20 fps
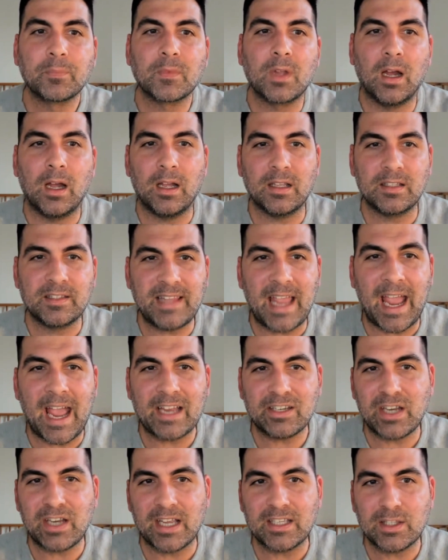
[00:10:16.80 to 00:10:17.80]
Stash
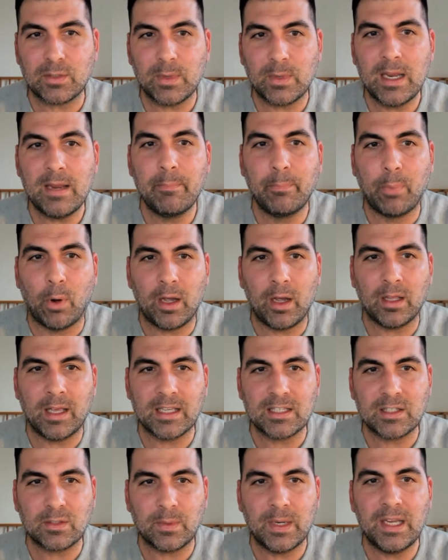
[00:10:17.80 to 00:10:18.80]
has 3. Boyle has
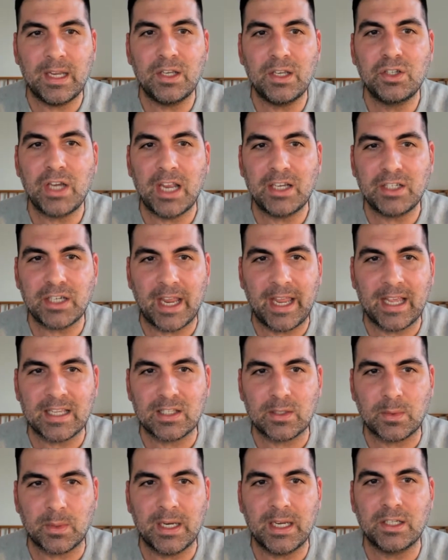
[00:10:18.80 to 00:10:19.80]
3. JJ has
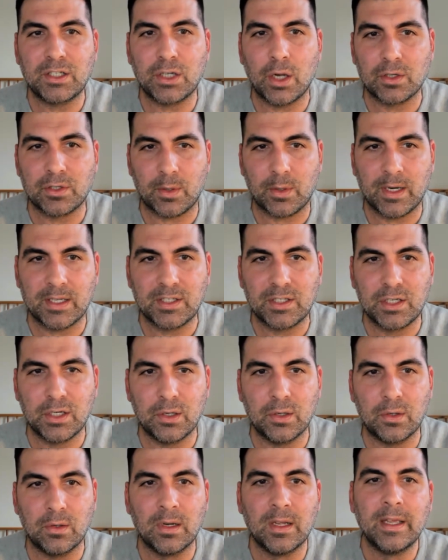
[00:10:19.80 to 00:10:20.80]
3. Choser has 2.
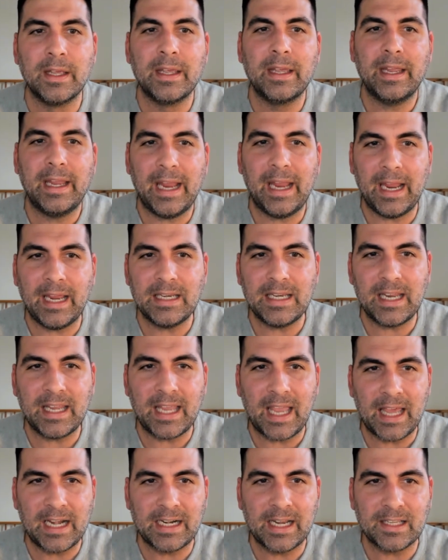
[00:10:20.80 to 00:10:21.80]
Andy
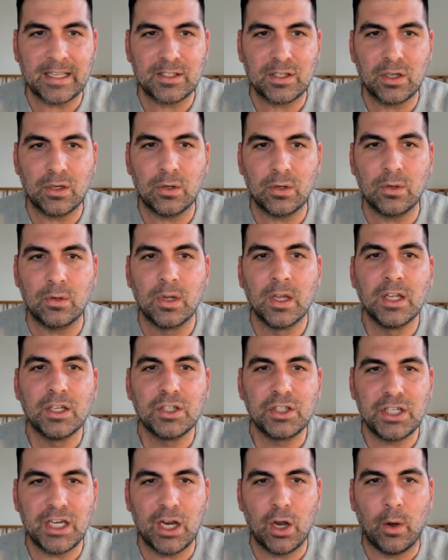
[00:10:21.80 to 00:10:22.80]
Cannon has 2.
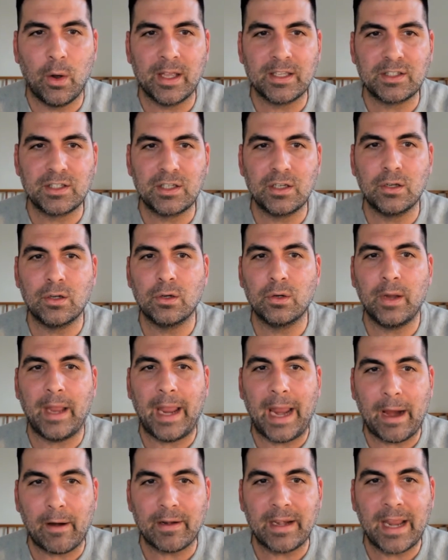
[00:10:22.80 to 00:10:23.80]
Gio has 2.
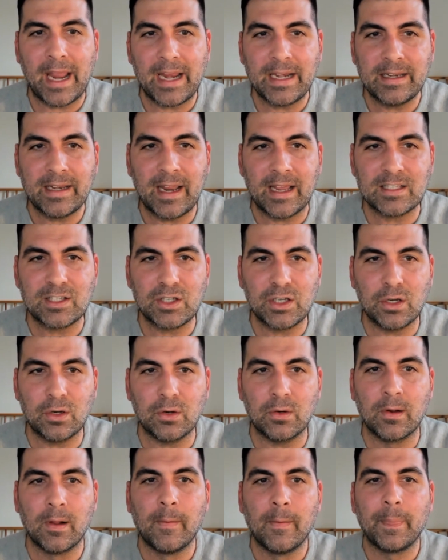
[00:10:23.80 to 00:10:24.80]
Aaron Hayden has 2.
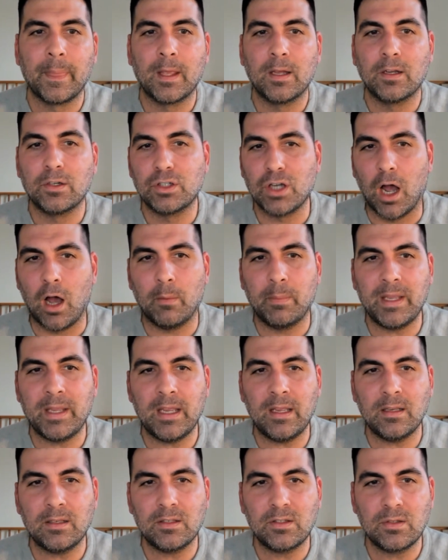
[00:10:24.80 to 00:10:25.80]

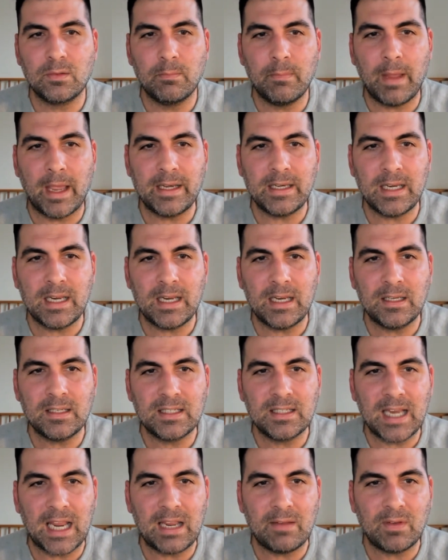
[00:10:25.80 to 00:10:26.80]
Dalby, Mendy,
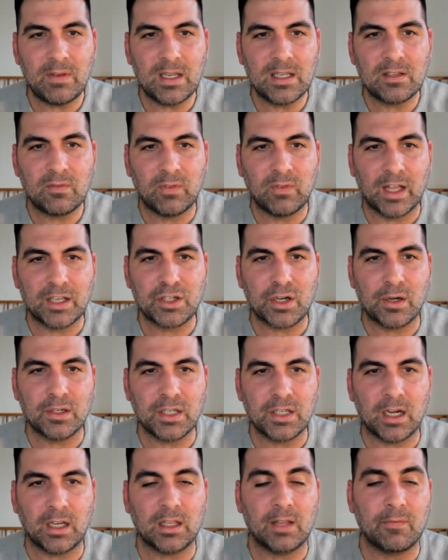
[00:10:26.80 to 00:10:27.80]
Davies, Fletcher, and
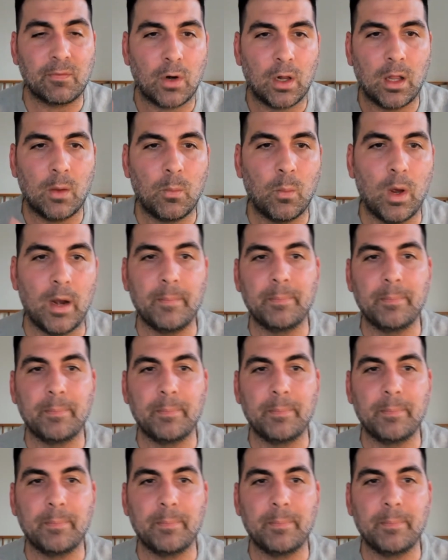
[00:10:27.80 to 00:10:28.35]
Tunnicliffe are all on 1.